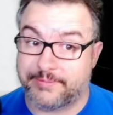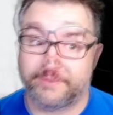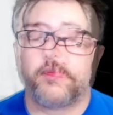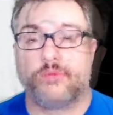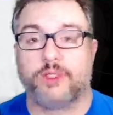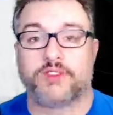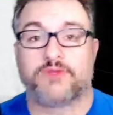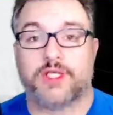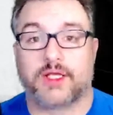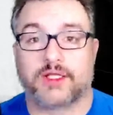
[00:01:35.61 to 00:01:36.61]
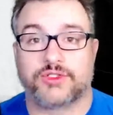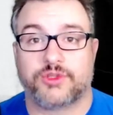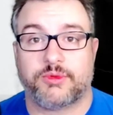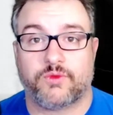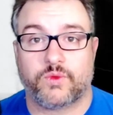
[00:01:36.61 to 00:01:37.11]
One piece of tech that's going
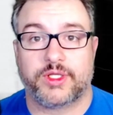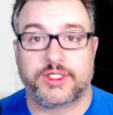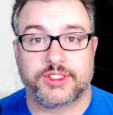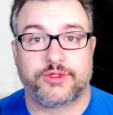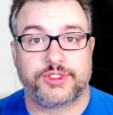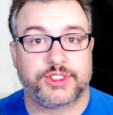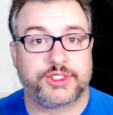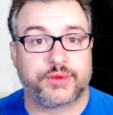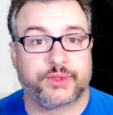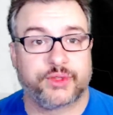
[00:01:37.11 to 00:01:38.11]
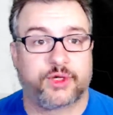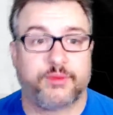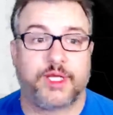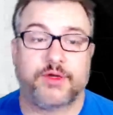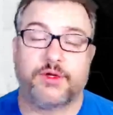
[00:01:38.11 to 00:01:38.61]
to be really synergistic with our
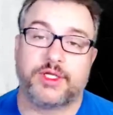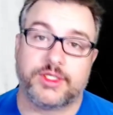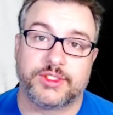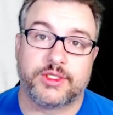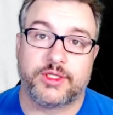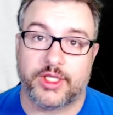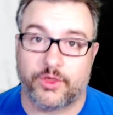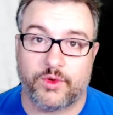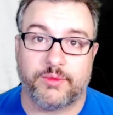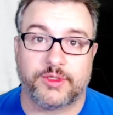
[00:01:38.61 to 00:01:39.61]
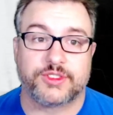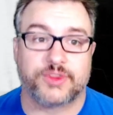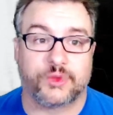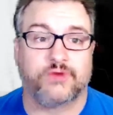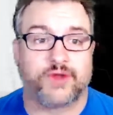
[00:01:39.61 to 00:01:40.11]
commander is the Equipment
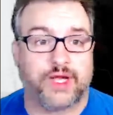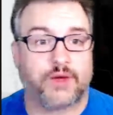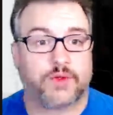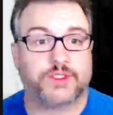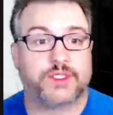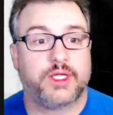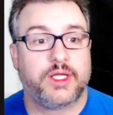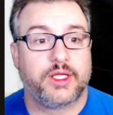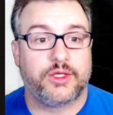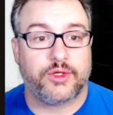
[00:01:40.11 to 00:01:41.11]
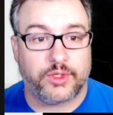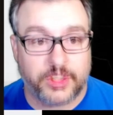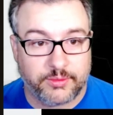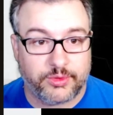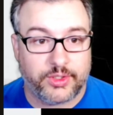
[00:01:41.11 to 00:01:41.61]
Sword of Hours. You get to
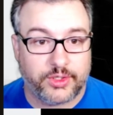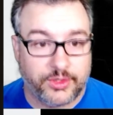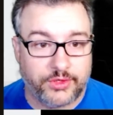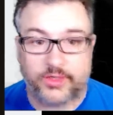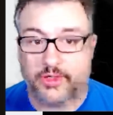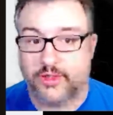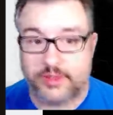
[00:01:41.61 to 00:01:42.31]
put it on there.